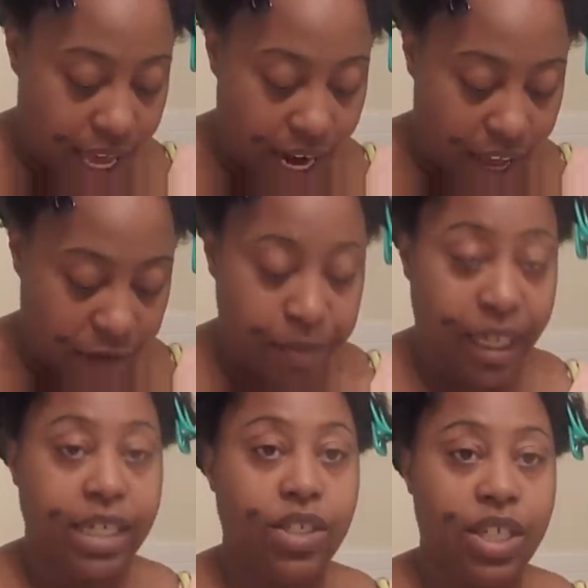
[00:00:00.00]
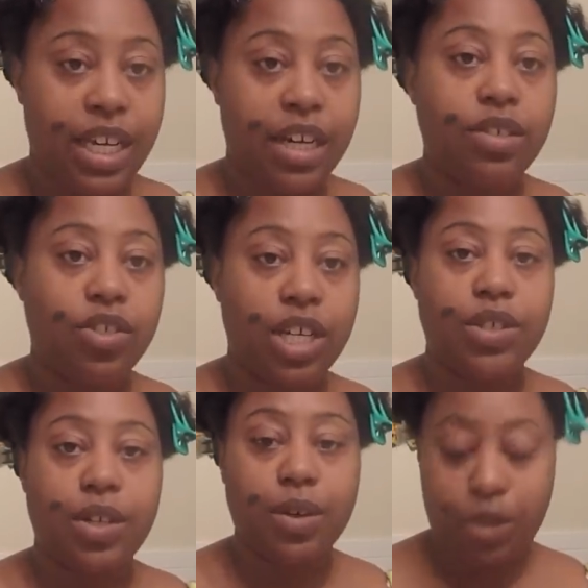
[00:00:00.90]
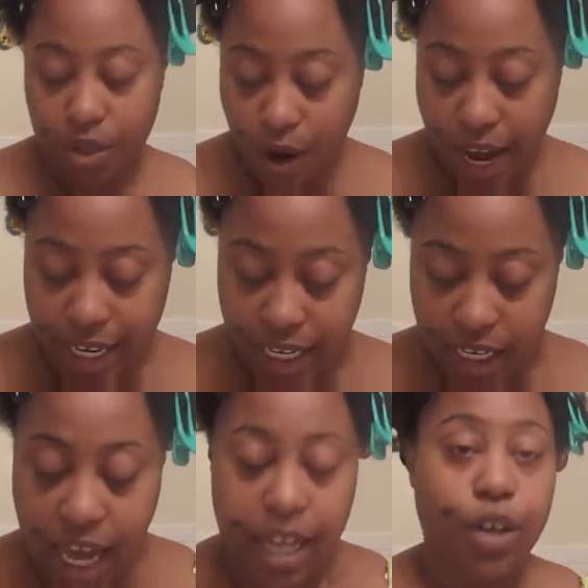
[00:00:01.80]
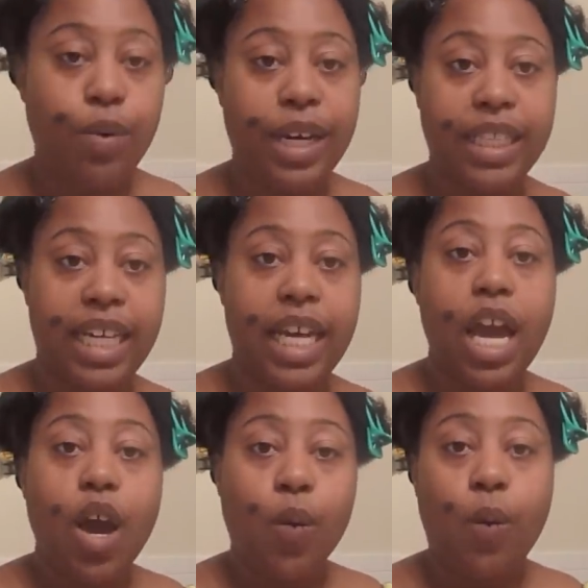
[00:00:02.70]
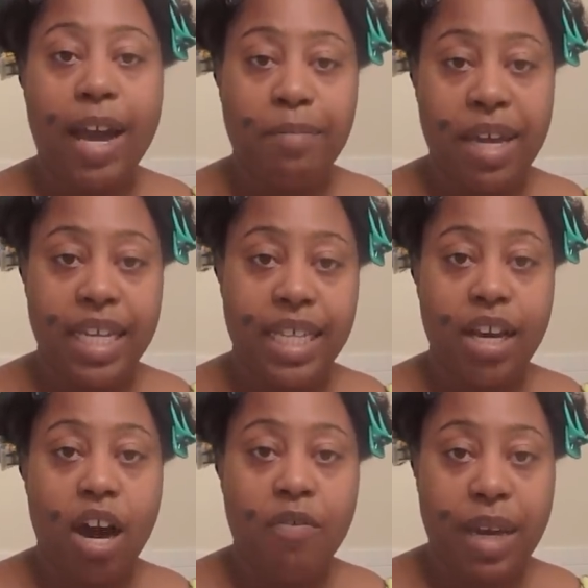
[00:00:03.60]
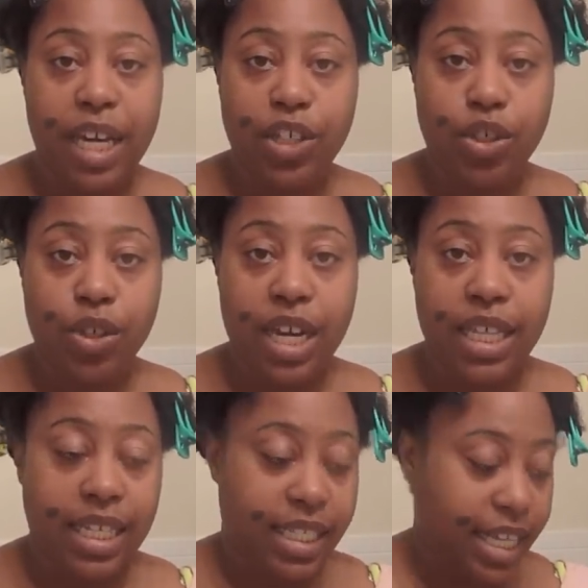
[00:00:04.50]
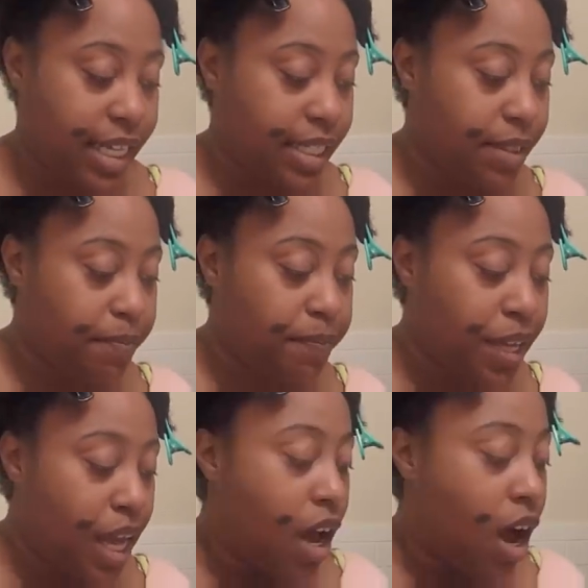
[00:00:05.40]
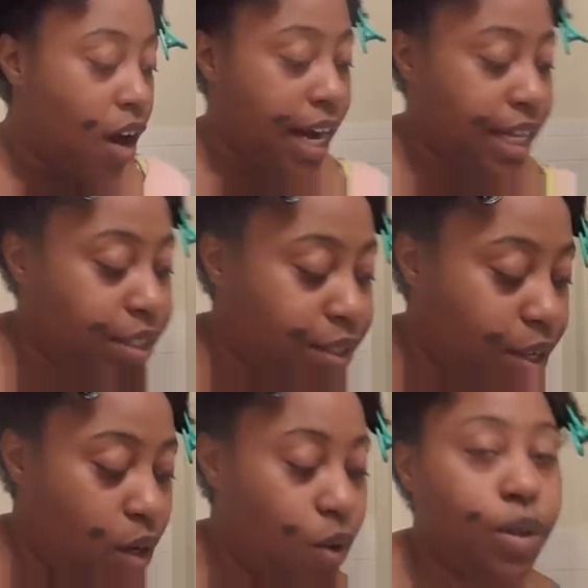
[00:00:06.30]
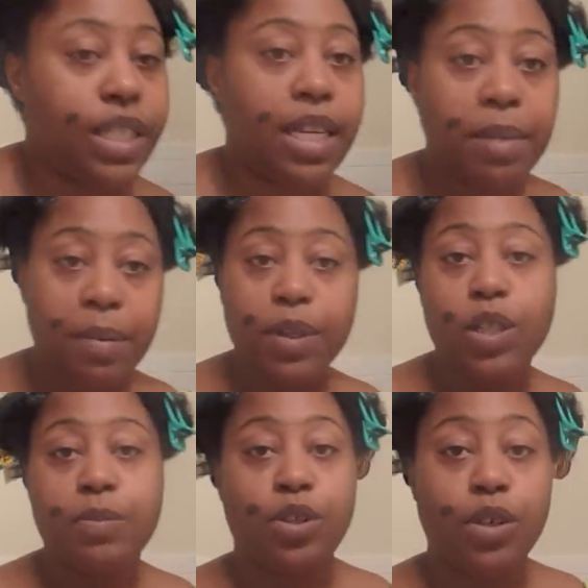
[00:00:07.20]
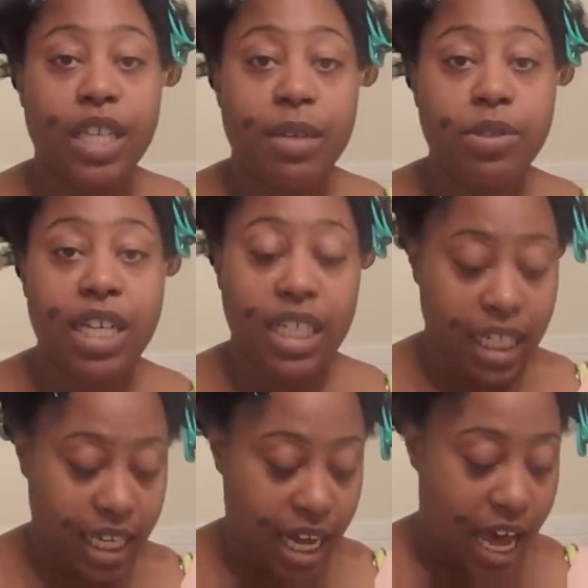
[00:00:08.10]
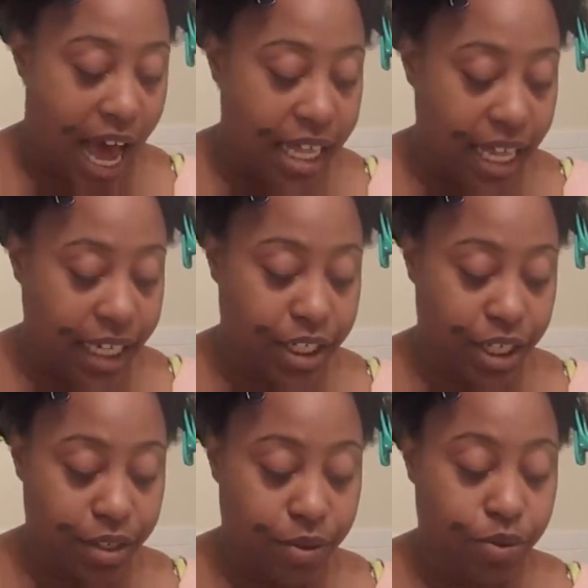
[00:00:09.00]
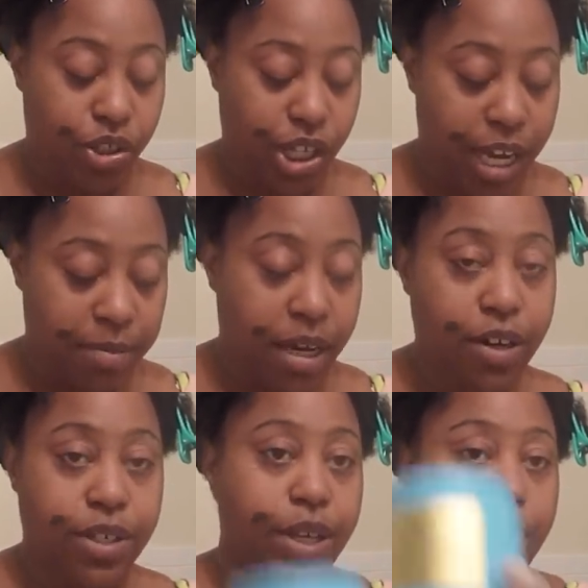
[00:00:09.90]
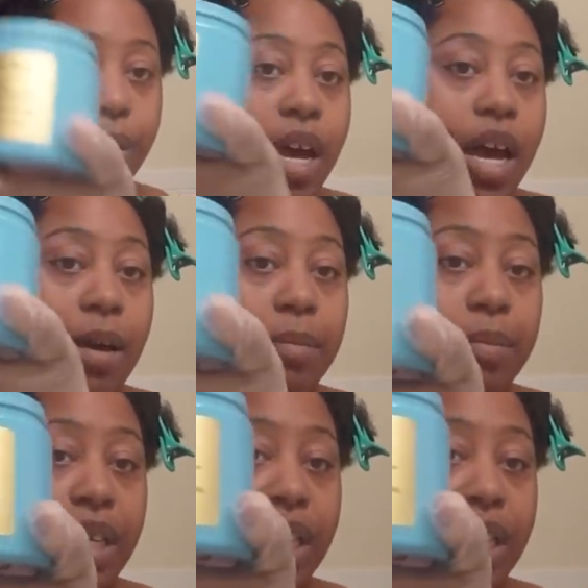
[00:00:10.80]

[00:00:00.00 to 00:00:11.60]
that I've placed here just so I can kind of quickly wipe anything off, making sure nothing stains. Alright, so some people use petroleum jelly. I like to use shea butter, so I'm